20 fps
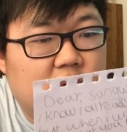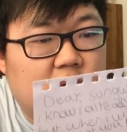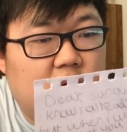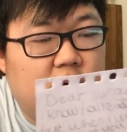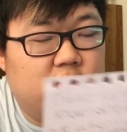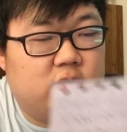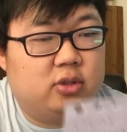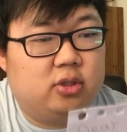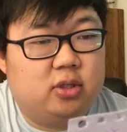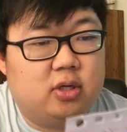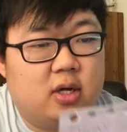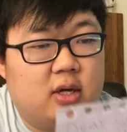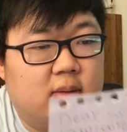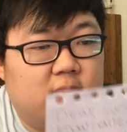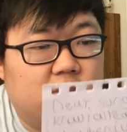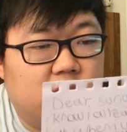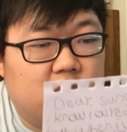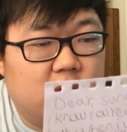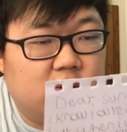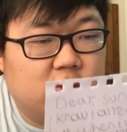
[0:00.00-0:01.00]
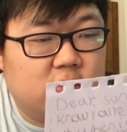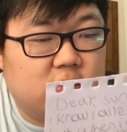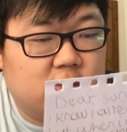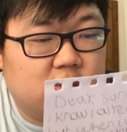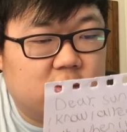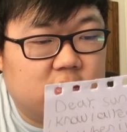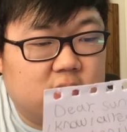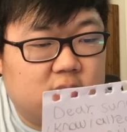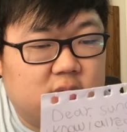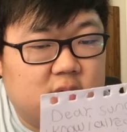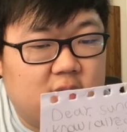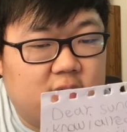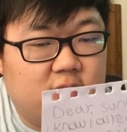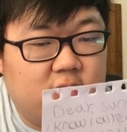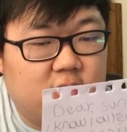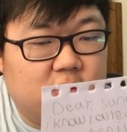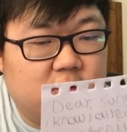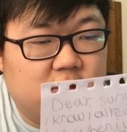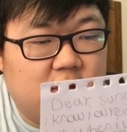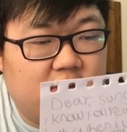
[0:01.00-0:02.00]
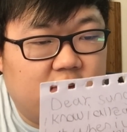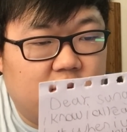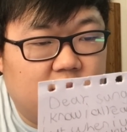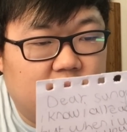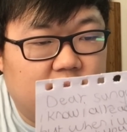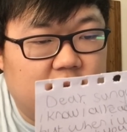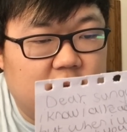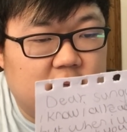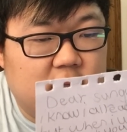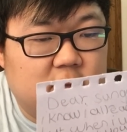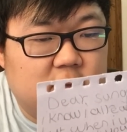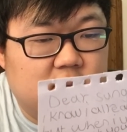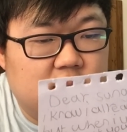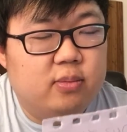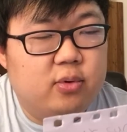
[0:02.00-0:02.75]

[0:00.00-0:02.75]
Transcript: Oh shit, there's several of these.